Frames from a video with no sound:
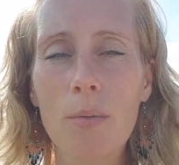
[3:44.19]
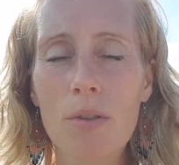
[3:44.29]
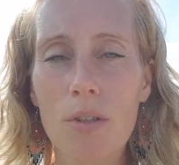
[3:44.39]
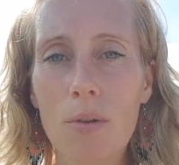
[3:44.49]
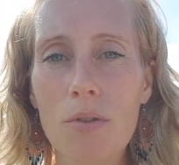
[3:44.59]

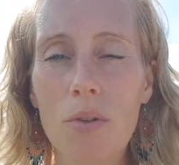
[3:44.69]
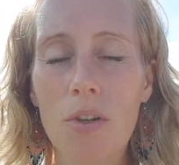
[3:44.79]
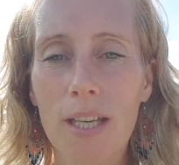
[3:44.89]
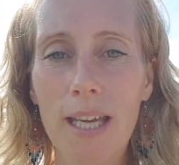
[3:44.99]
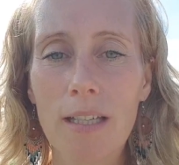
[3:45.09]
was also
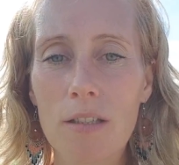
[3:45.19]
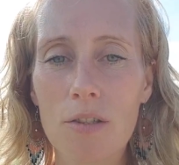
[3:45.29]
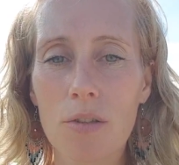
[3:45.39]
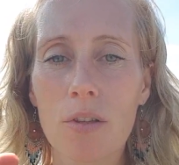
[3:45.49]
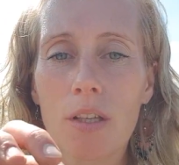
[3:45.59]
connected
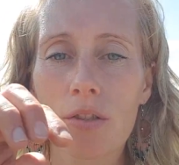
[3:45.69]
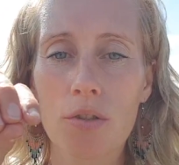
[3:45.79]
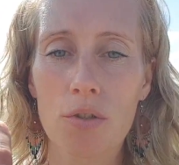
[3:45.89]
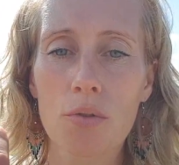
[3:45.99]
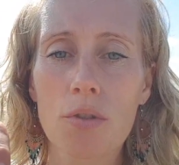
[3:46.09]
to the
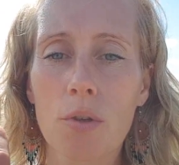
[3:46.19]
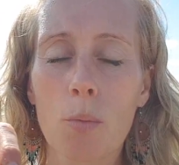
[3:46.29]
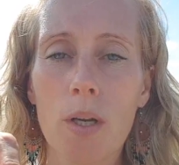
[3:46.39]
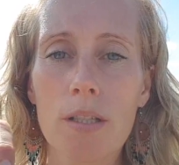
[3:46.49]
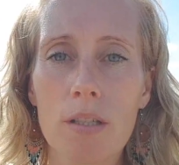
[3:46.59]

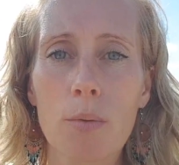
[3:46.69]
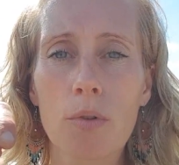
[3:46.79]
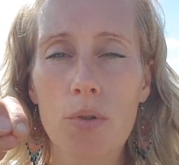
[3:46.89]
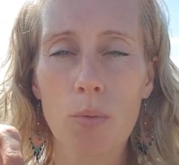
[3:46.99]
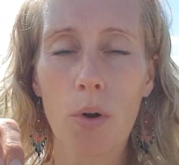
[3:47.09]
institution where she
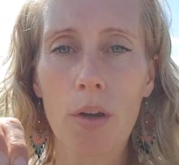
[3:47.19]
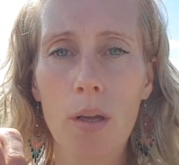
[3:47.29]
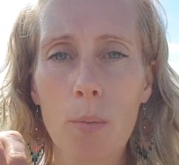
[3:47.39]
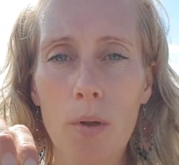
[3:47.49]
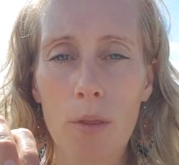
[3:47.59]
was
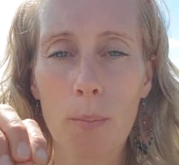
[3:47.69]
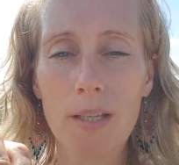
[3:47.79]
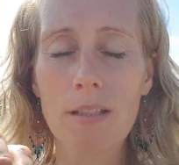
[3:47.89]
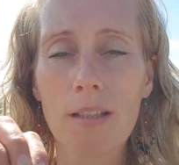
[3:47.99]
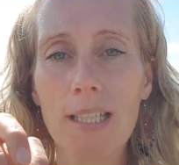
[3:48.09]
working with
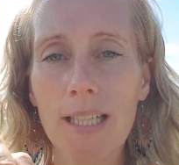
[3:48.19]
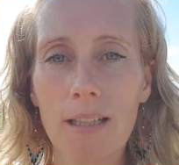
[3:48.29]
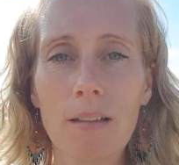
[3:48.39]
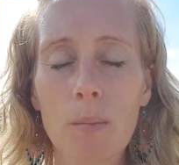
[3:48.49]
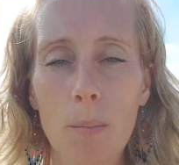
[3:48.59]
mentally
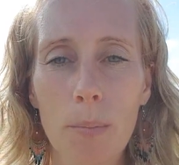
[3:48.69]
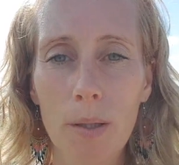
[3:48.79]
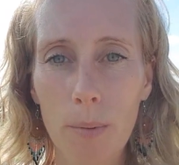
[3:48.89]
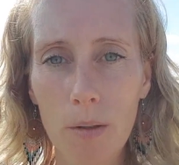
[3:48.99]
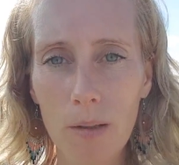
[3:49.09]
ill
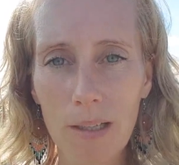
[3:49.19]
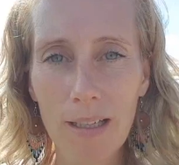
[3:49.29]
people,